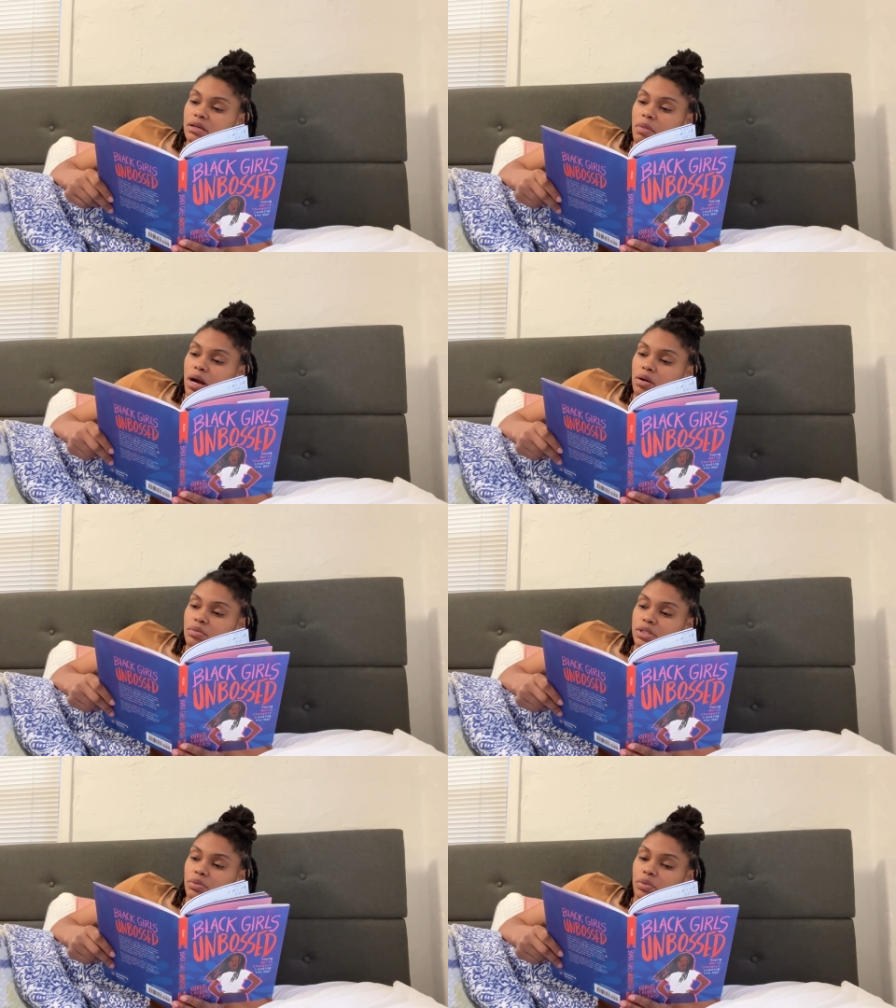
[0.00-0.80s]
Amara
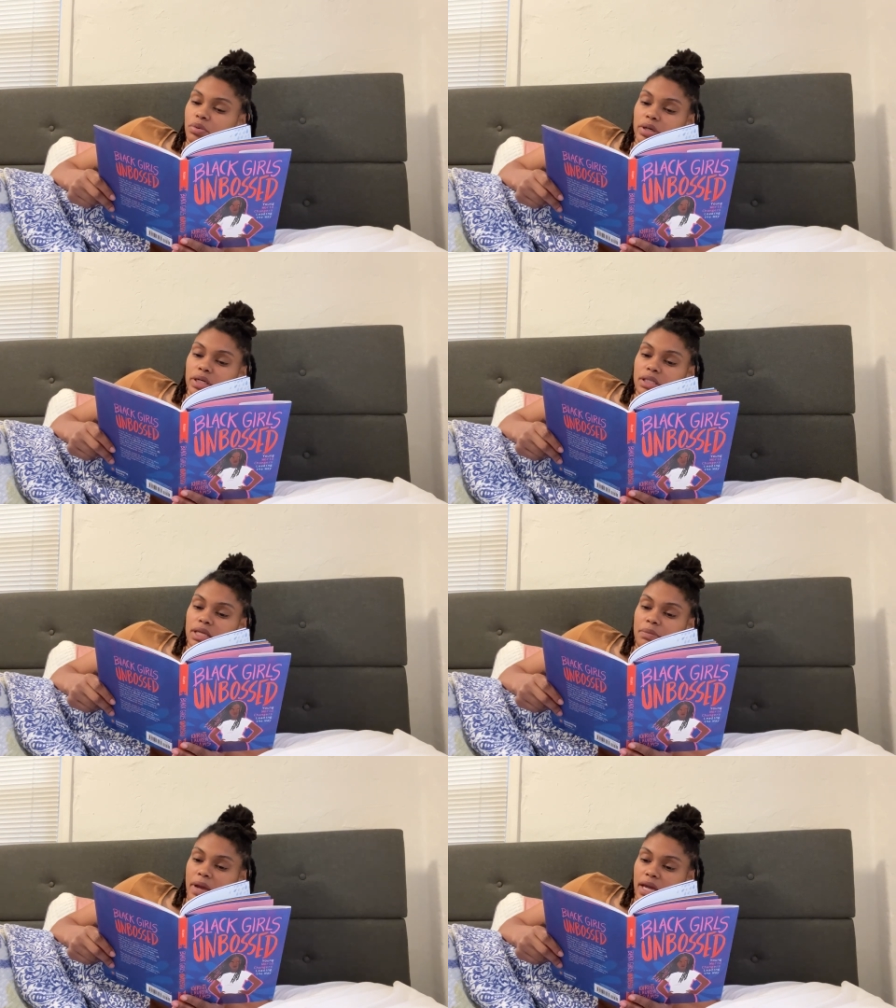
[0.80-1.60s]
was awarded
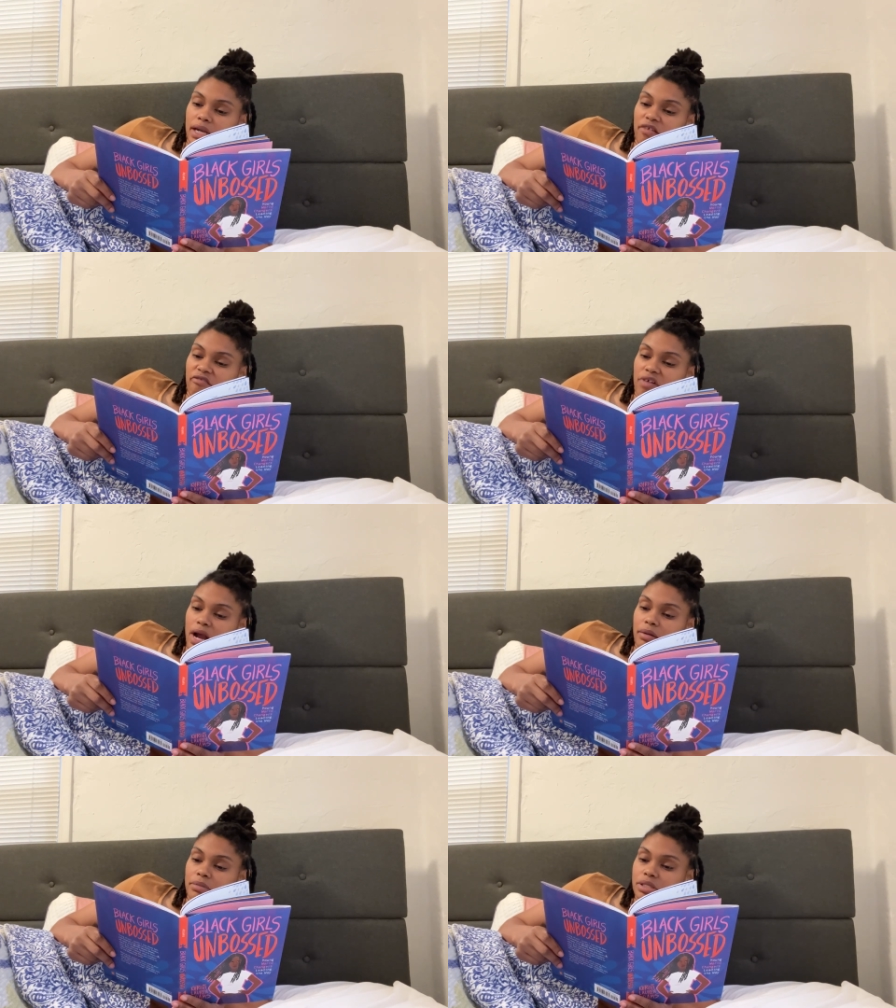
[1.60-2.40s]
the Maine
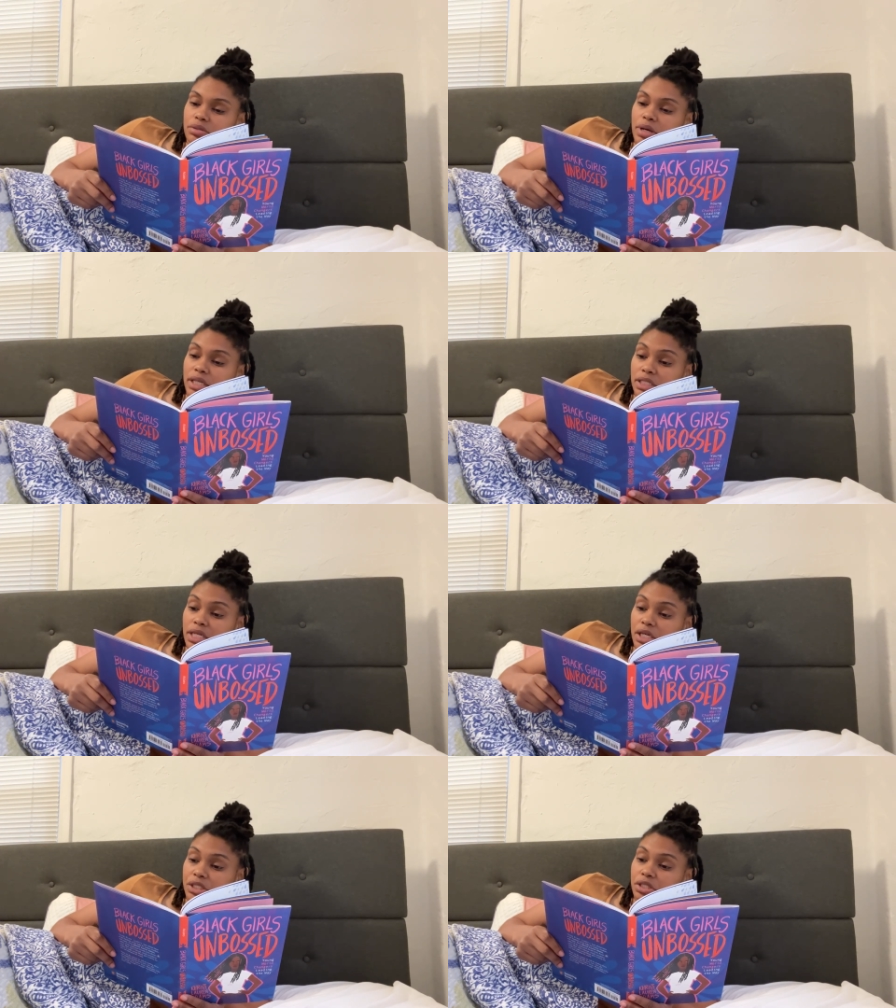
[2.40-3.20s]
Environmental
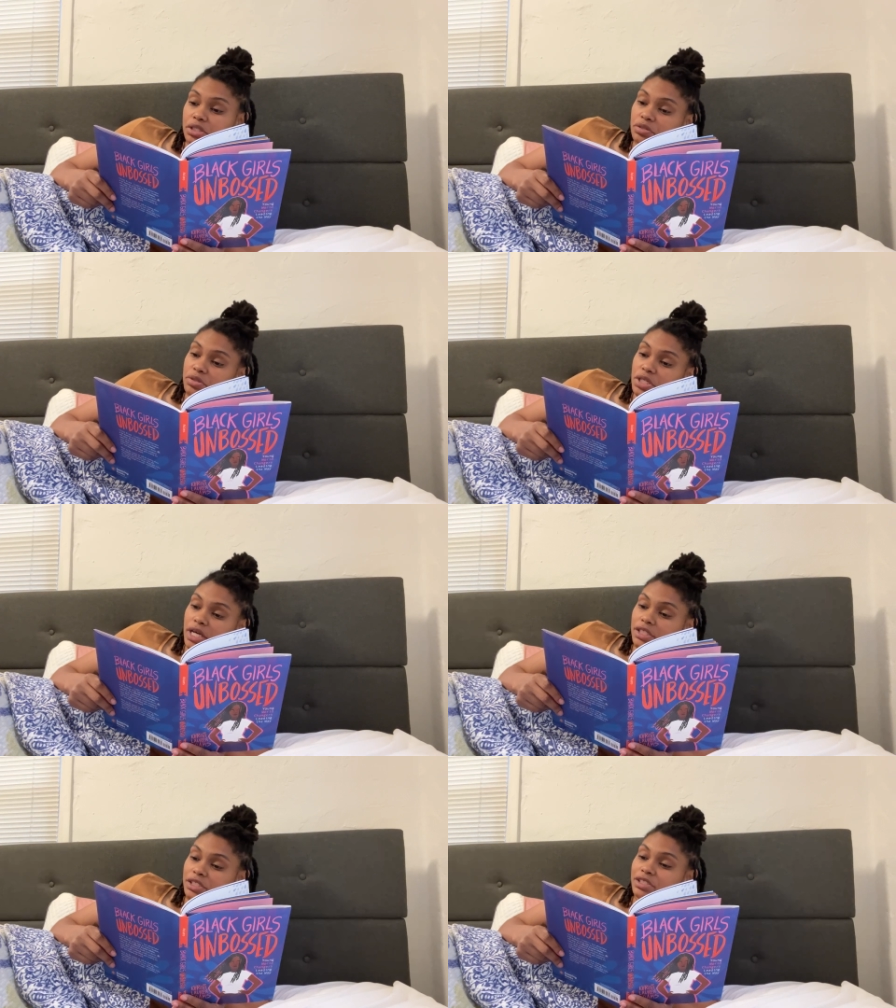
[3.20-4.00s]
Education
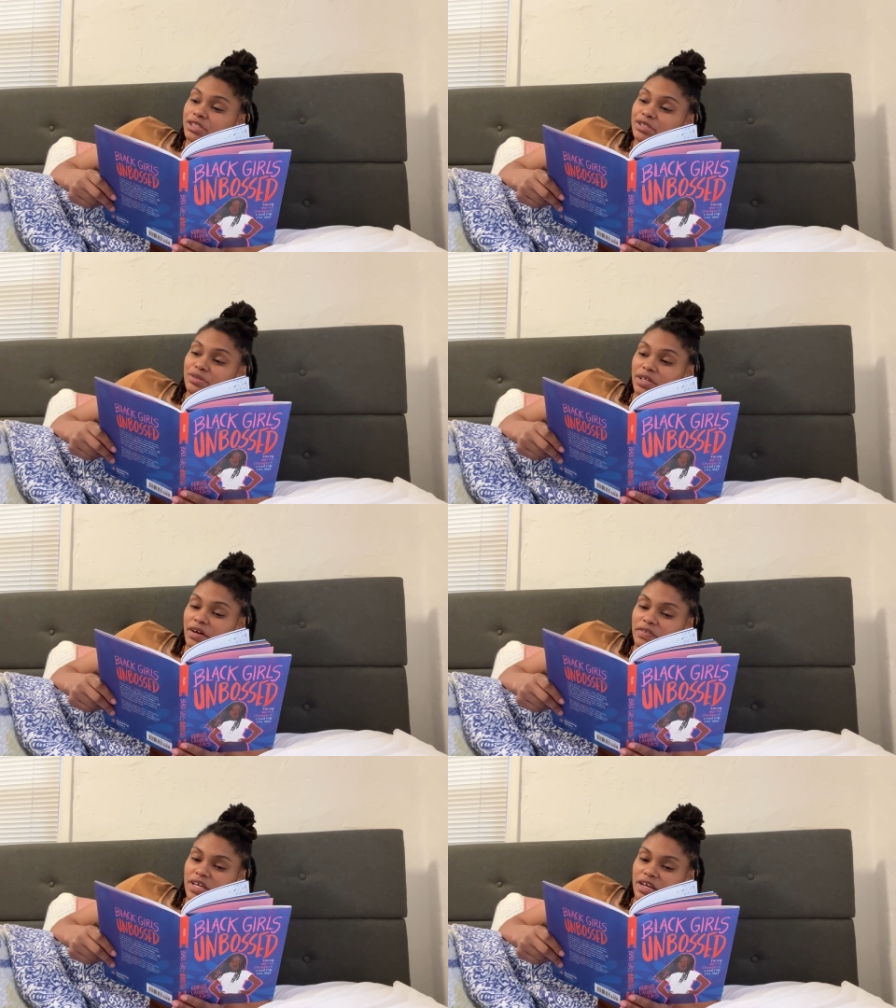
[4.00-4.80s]
Association Student of the